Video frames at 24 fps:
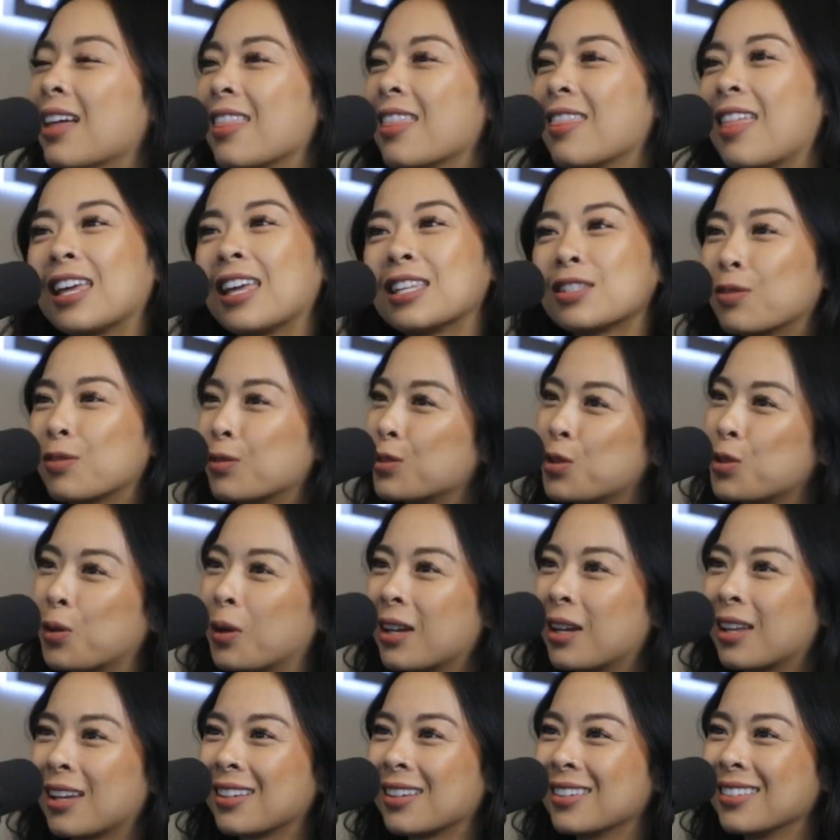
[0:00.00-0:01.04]
Thanks for
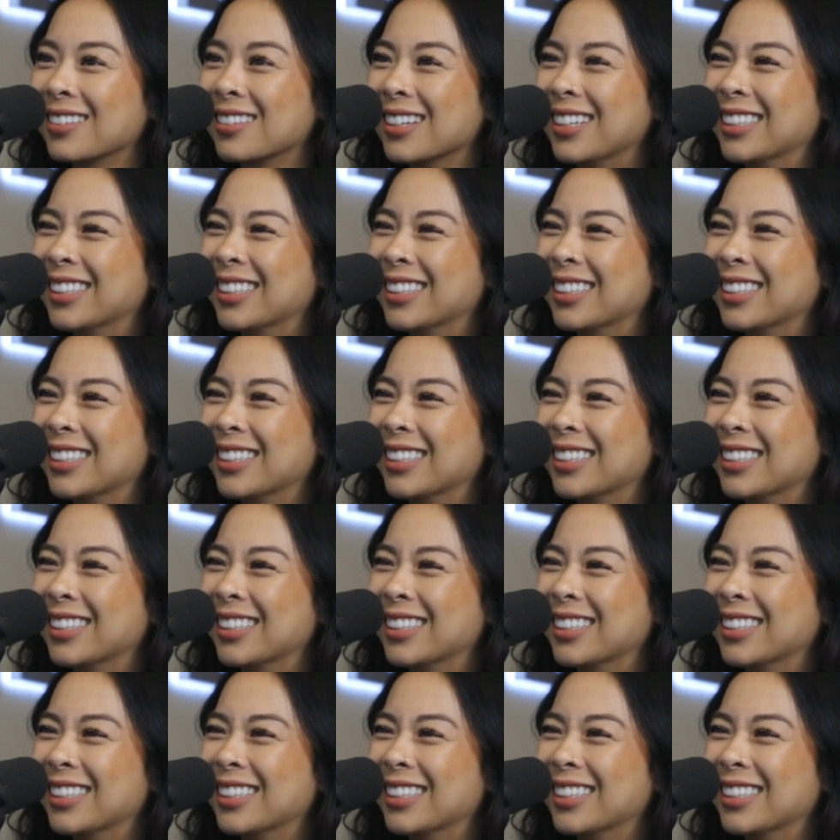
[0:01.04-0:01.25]
joining.